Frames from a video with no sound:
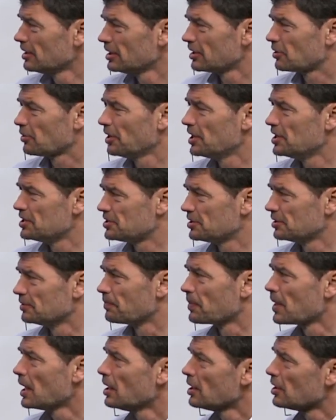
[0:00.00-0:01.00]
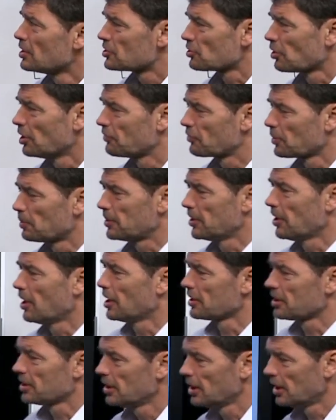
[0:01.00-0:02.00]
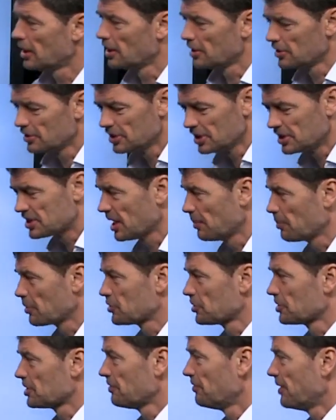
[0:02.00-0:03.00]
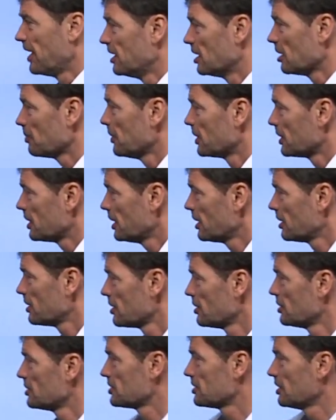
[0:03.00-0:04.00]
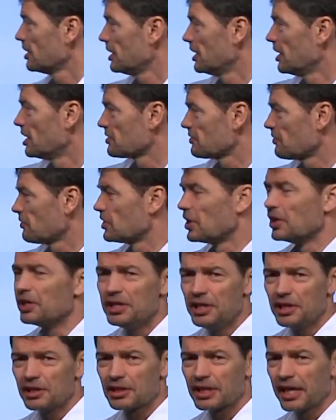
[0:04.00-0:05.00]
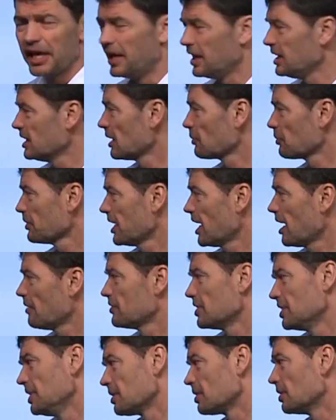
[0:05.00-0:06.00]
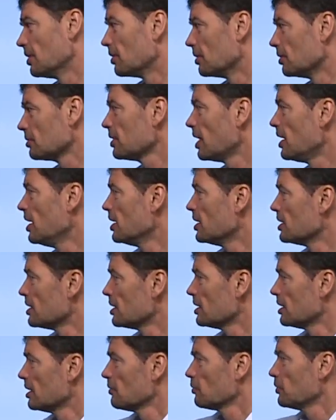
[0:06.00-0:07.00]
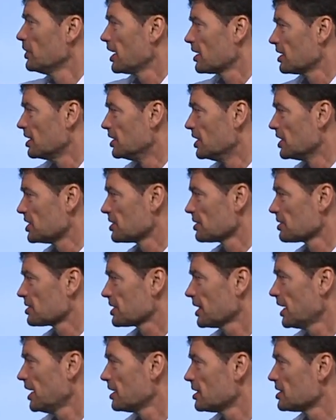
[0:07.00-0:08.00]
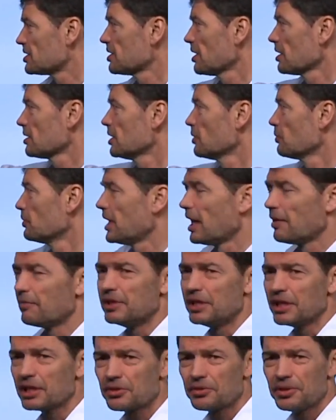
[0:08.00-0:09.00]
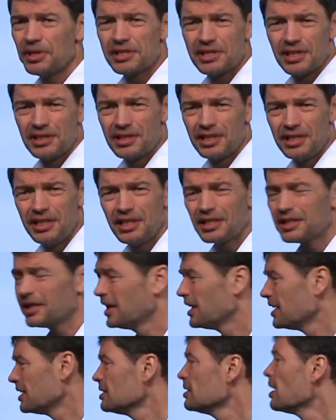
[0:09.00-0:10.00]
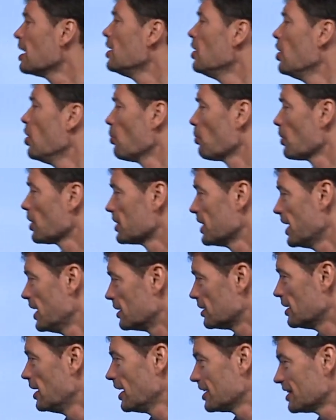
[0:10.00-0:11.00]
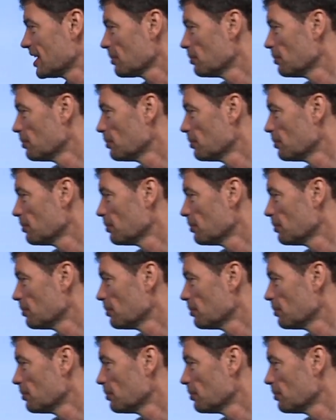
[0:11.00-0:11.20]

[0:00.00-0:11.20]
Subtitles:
equation. So if we plot the temperature development here's the heat gain that we have, the heat load. We had an initial state, and suddenly we have an increase in the heat gain. Well then, at